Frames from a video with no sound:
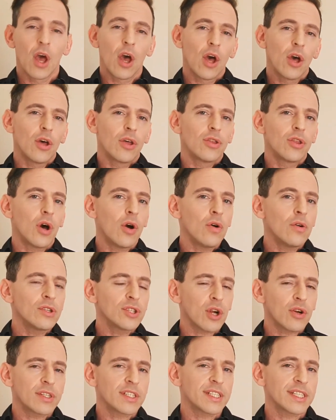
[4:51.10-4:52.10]
Those
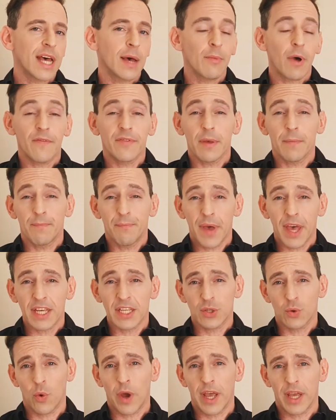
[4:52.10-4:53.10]
are some of the best
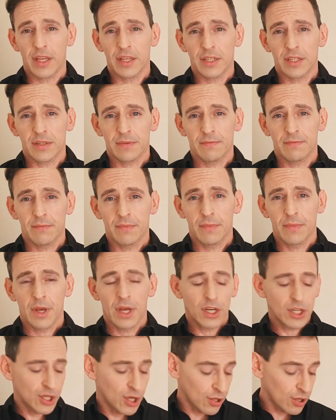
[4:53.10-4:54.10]
ways
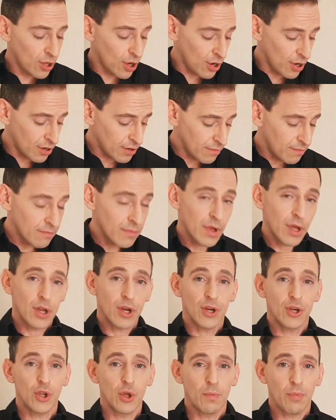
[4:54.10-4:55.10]
to learn
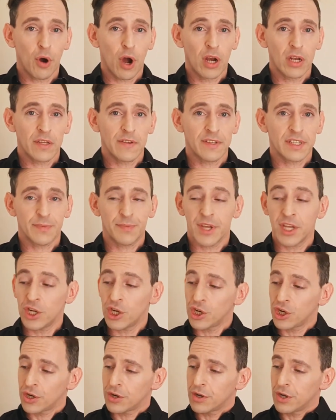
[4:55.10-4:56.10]
new parts of
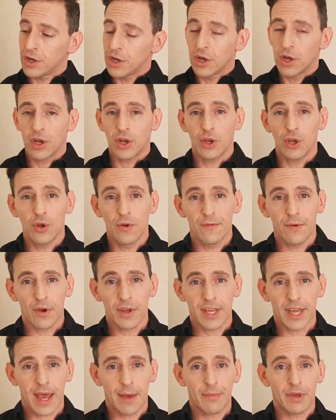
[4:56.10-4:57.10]
speech, new
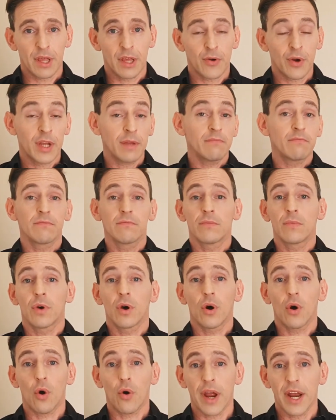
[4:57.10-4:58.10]
vocabulary,
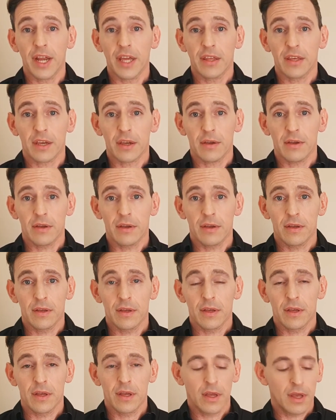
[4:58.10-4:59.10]
or anything.
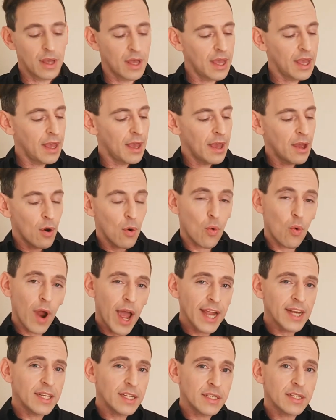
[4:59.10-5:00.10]

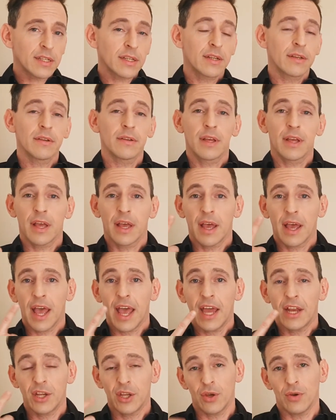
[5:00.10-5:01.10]
write,
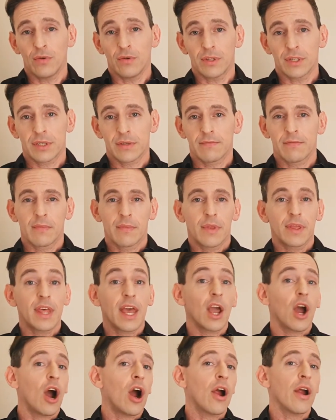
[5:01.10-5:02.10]
and use. They
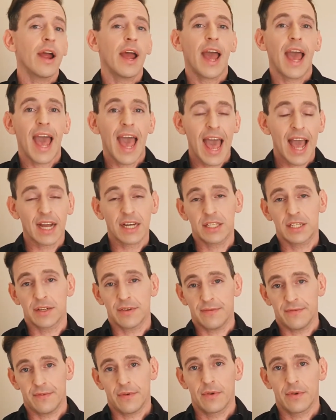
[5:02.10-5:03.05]
are active